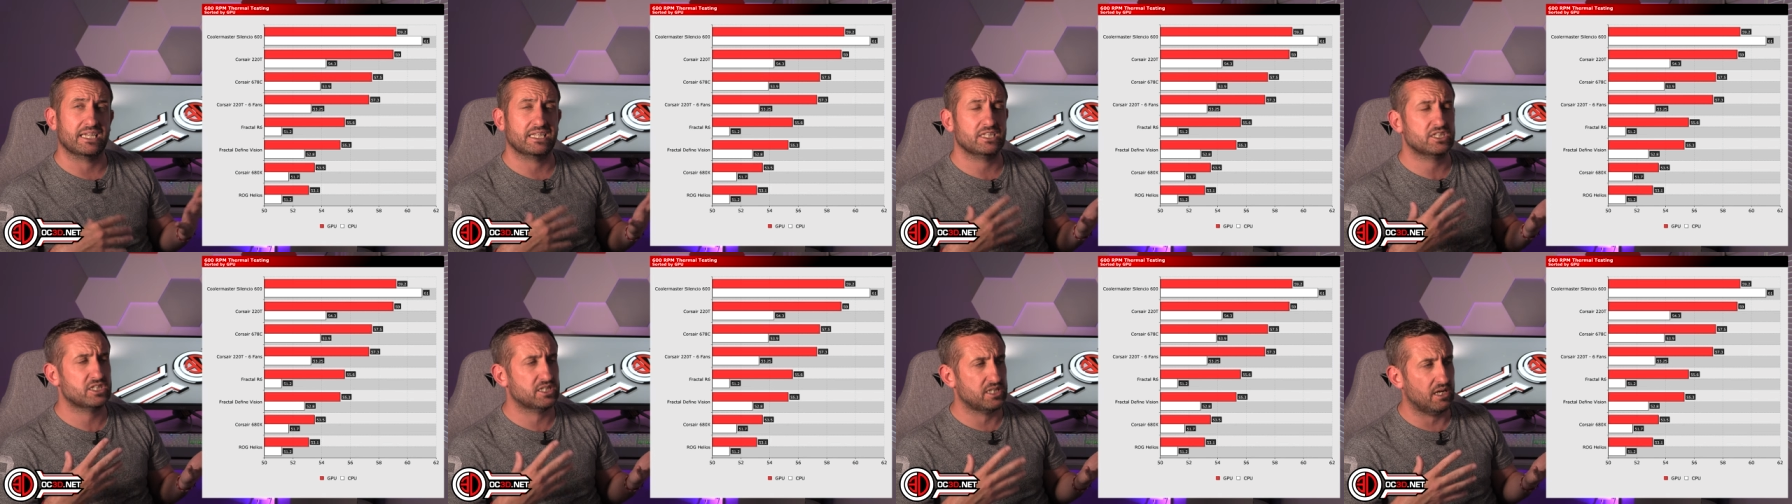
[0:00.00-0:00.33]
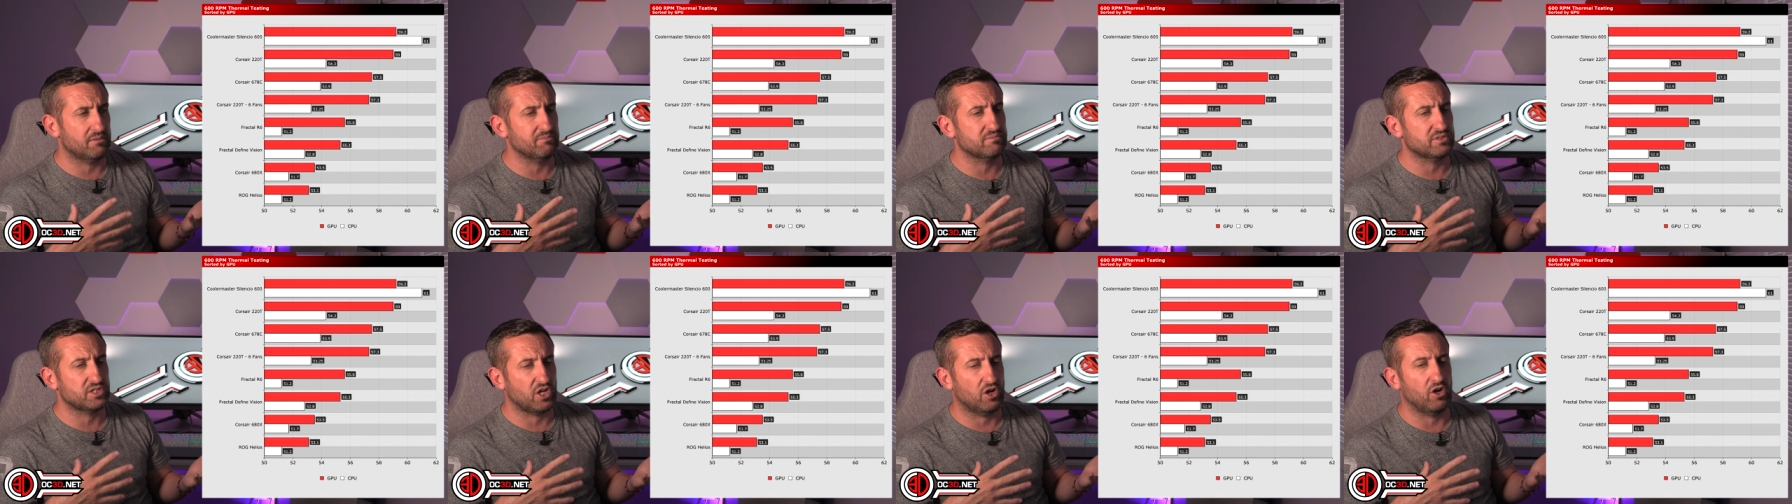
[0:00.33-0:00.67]
And
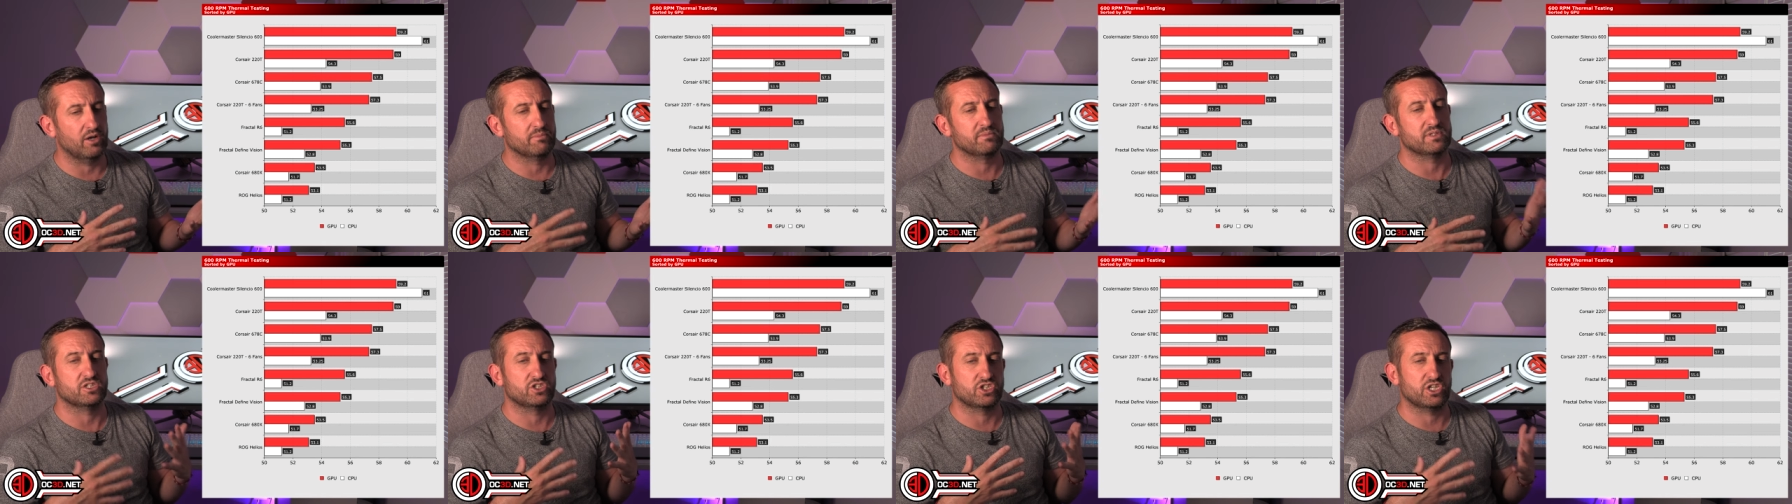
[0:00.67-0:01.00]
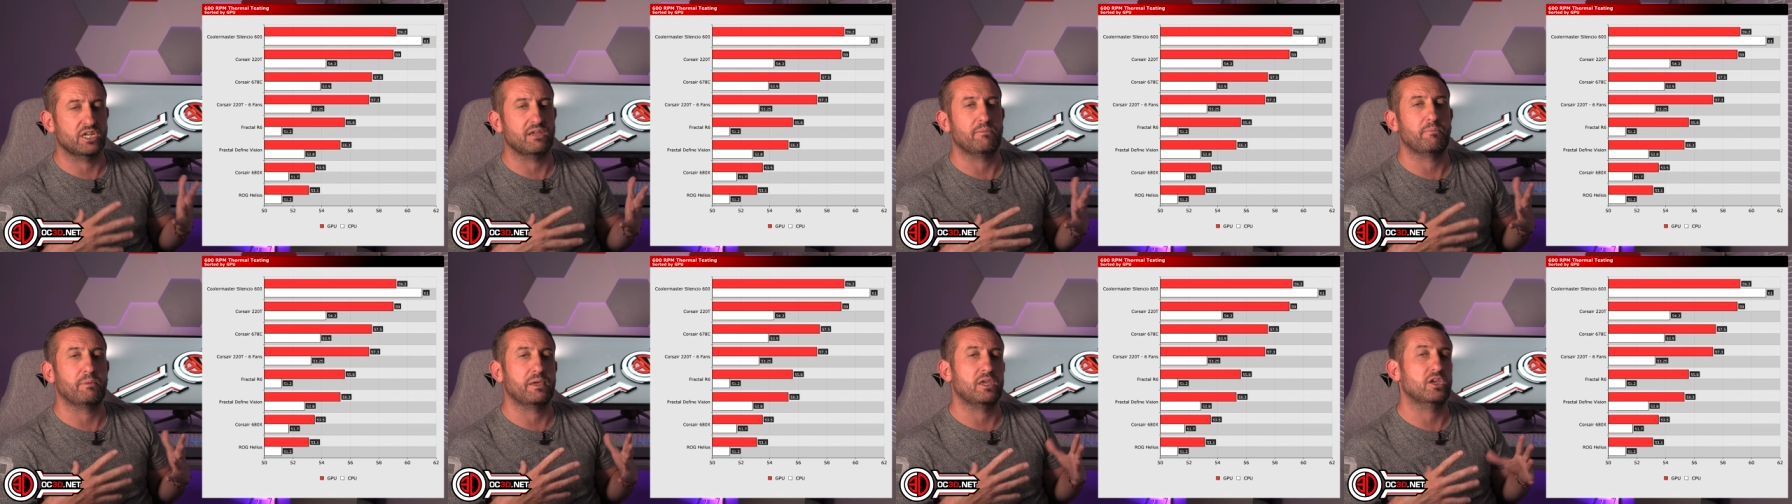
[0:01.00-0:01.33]
sometimes the
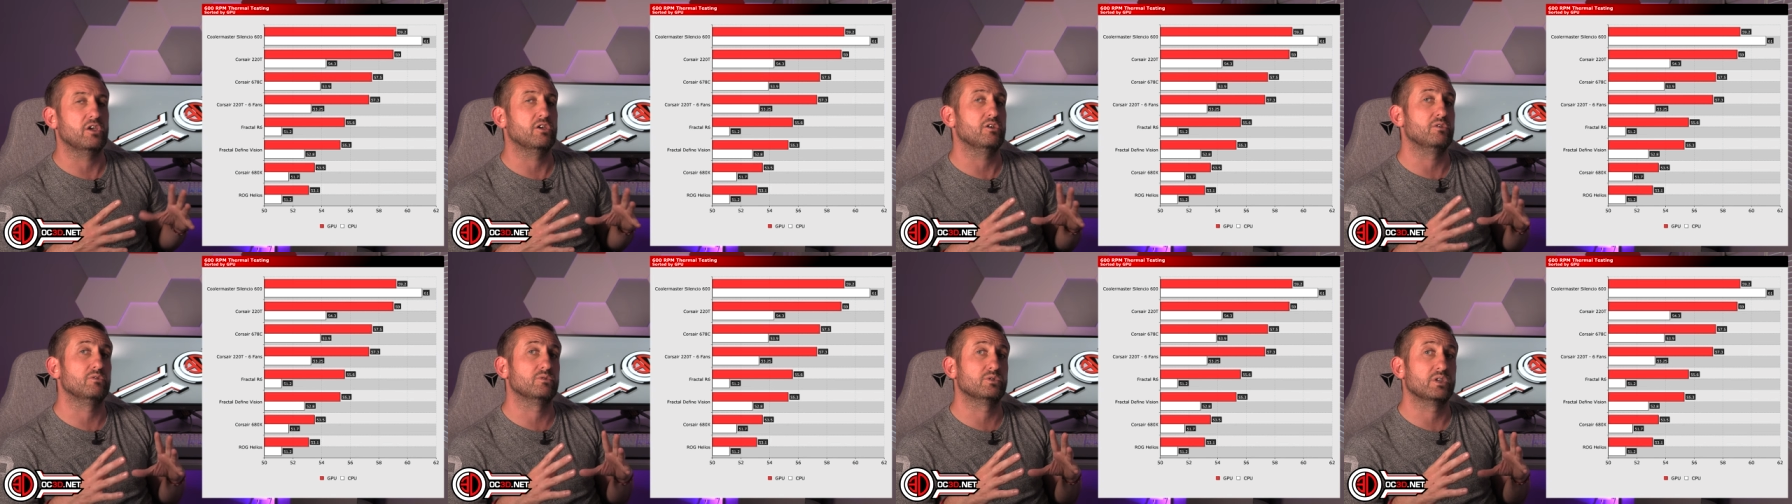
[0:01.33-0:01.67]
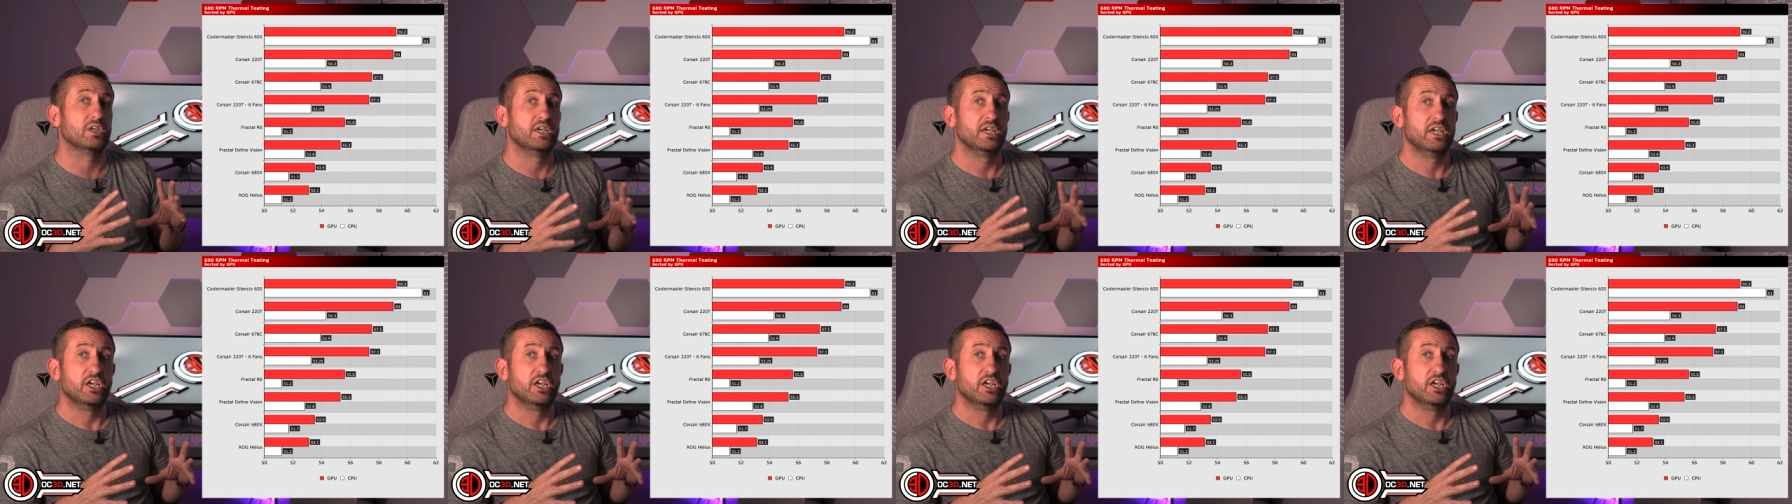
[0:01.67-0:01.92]
GPUs